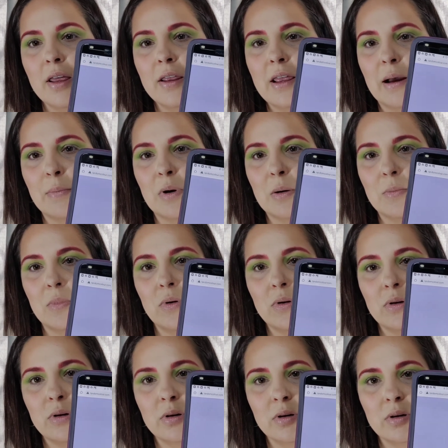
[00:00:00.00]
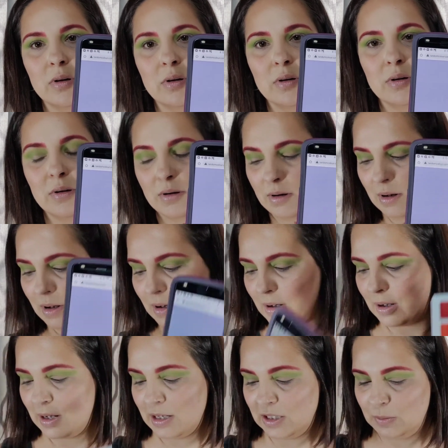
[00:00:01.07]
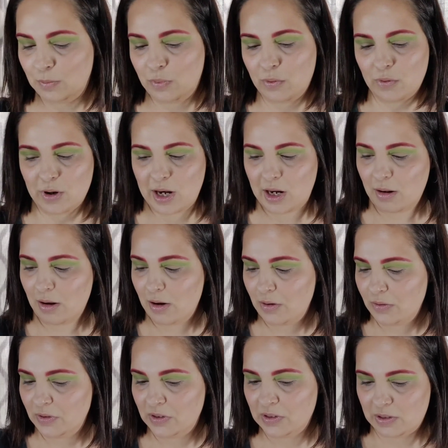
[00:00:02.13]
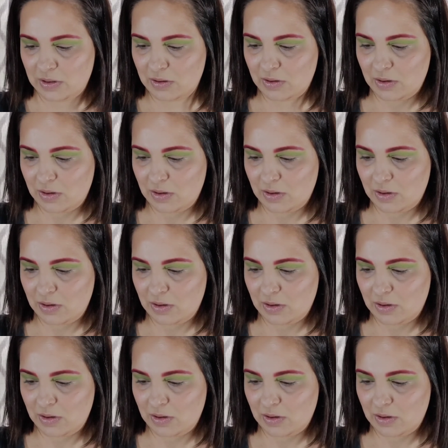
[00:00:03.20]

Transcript: that purple. That's pretty close.